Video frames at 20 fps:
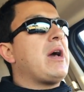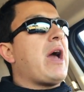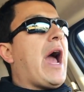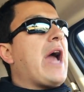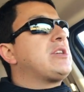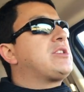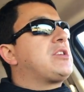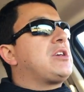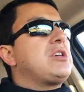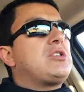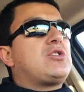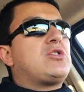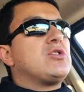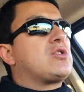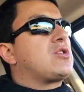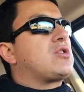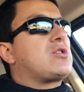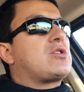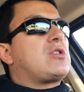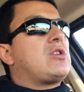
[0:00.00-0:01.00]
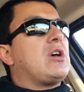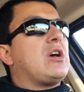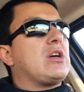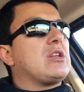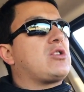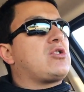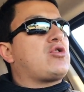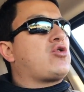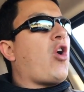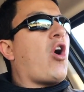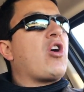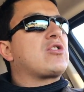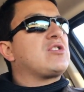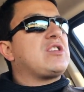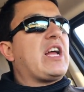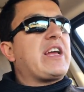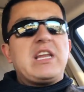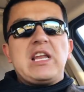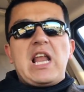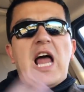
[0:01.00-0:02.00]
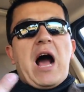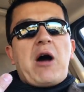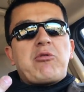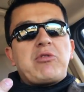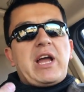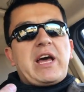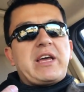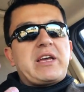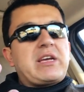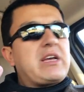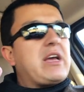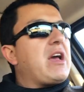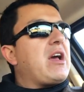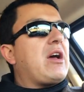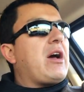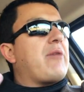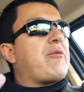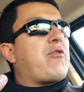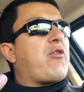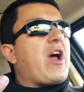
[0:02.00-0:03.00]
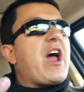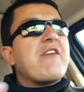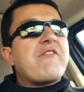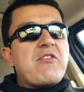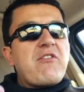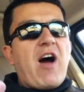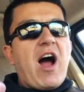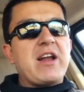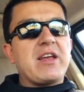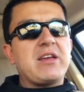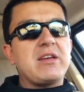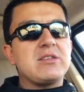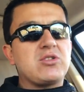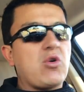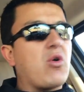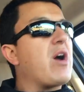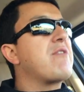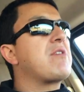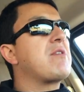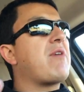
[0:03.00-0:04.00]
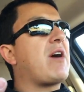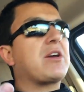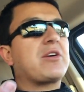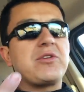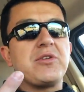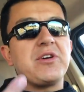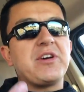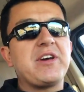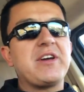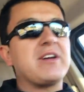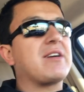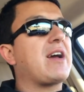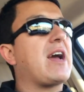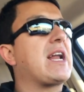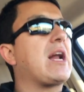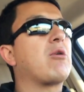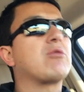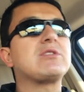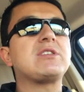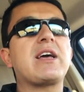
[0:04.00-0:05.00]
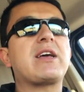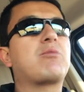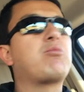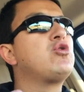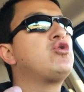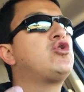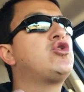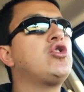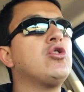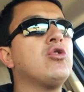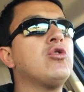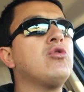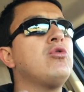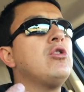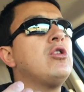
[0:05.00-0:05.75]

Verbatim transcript: and she just talks like loud, like for everybody, so everybody could hear. And I was like, would you?